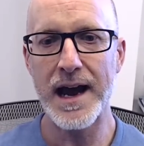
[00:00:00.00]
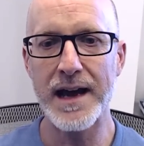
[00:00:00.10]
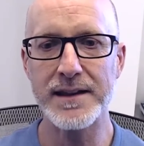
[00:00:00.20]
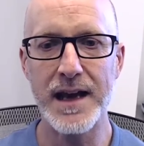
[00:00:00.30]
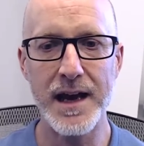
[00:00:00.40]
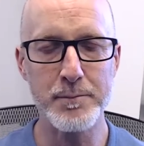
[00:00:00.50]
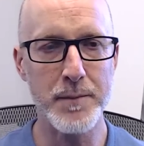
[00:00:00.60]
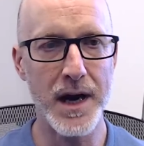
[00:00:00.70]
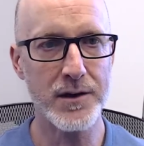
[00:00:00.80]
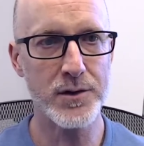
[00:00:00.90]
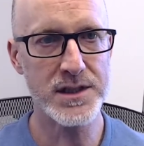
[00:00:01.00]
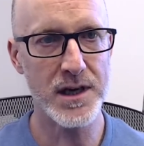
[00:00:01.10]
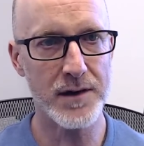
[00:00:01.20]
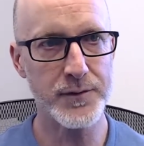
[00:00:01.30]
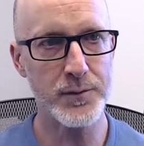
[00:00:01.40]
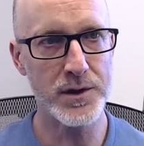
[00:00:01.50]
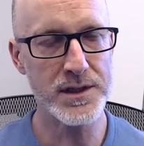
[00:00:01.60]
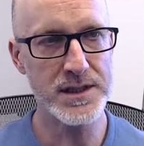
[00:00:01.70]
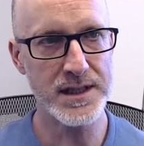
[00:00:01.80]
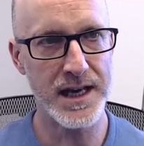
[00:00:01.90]
And then Microsoft
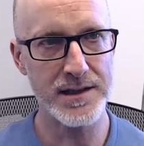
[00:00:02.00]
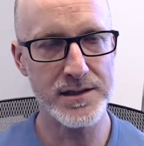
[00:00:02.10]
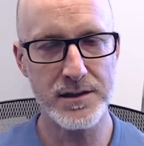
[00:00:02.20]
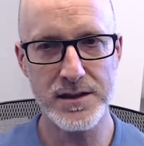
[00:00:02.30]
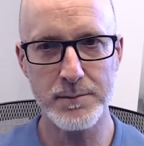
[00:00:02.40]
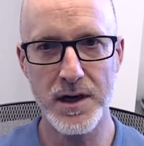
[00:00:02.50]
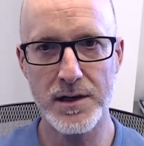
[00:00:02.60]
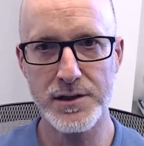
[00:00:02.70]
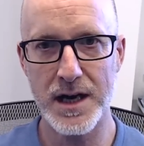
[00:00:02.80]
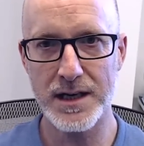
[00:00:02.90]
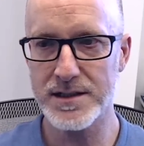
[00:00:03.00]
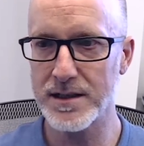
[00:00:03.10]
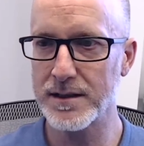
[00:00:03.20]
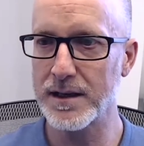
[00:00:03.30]
was canceling some contracts